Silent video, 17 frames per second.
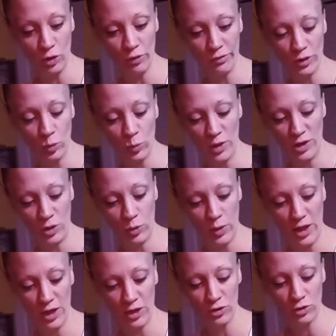over the way you
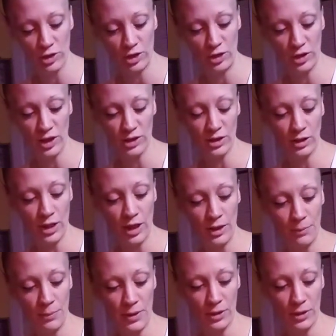handled it. You got the Nine of